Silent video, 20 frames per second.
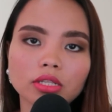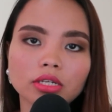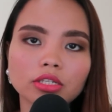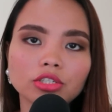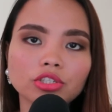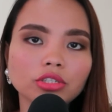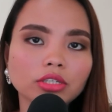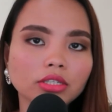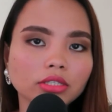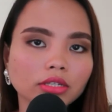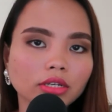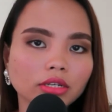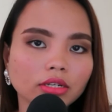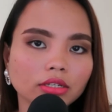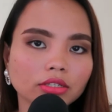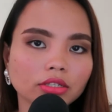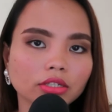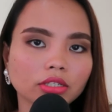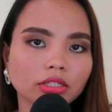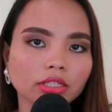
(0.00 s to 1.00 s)
then she's going
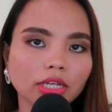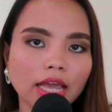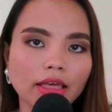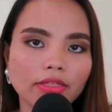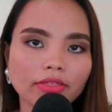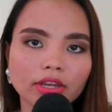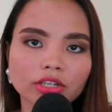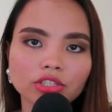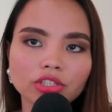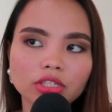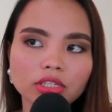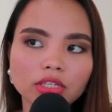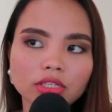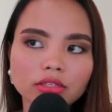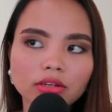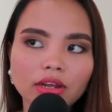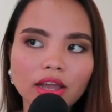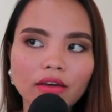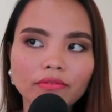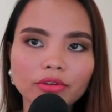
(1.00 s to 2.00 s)
to understand that she
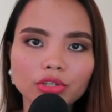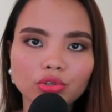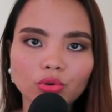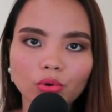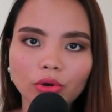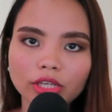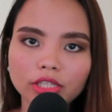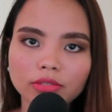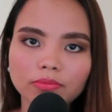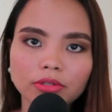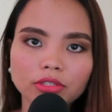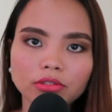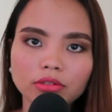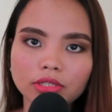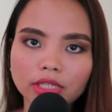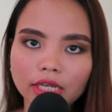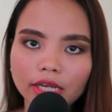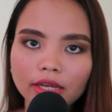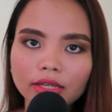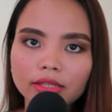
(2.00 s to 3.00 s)
doesn't have a choice but
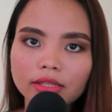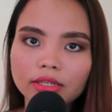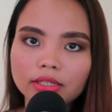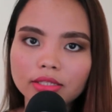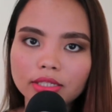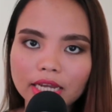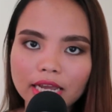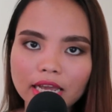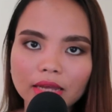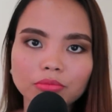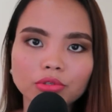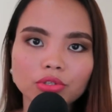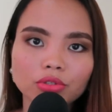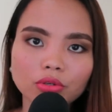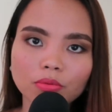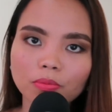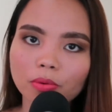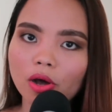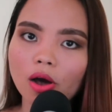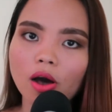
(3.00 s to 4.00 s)
to take the damn
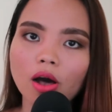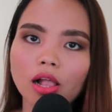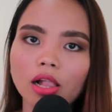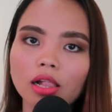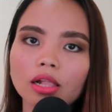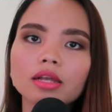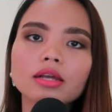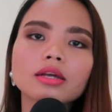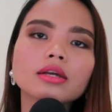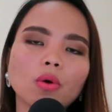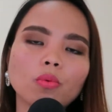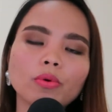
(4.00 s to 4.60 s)
sub call.